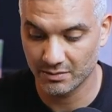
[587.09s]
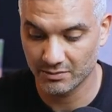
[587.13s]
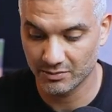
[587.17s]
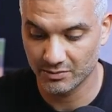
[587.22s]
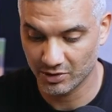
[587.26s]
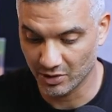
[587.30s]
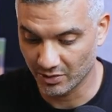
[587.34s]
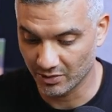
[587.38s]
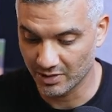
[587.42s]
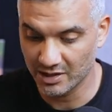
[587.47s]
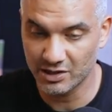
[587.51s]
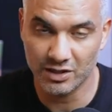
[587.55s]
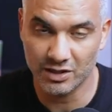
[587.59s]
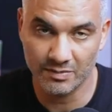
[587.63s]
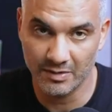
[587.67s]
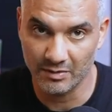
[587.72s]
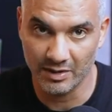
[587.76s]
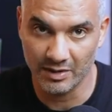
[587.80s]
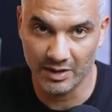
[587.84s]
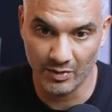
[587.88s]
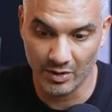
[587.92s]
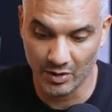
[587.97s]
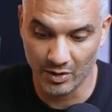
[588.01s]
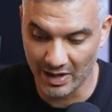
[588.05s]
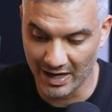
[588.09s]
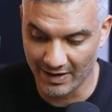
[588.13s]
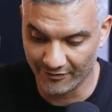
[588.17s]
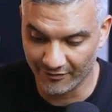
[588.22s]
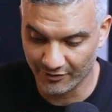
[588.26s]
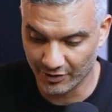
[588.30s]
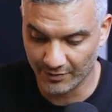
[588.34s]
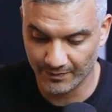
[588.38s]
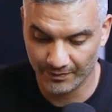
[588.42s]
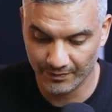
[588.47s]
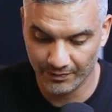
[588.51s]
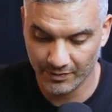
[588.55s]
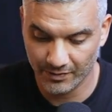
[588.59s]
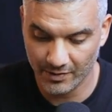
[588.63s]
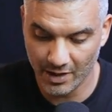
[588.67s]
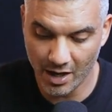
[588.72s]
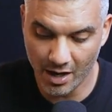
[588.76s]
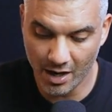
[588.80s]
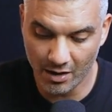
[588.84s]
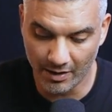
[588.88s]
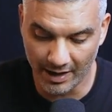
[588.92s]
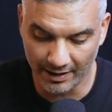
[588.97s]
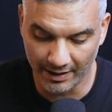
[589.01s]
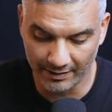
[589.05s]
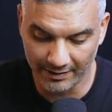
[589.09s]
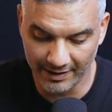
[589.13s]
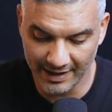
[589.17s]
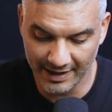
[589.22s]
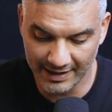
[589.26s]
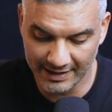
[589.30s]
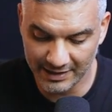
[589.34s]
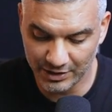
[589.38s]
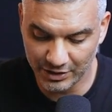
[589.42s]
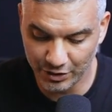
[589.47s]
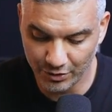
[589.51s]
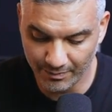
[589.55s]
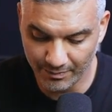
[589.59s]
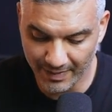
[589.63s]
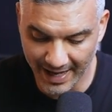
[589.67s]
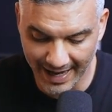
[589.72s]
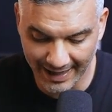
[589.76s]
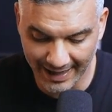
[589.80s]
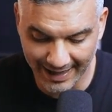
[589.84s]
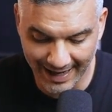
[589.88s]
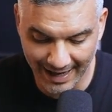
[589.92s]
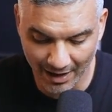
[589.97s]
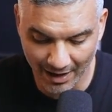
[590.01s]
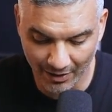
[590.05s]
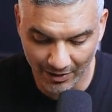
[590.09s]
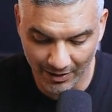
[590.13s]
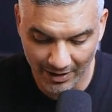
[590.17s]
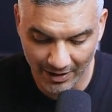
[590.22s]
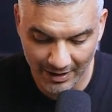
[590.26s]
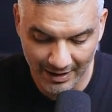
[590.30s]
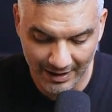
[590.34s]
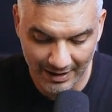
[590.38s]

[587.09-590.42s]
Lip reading: So these are the people that we go after. All right, let's zoom back out.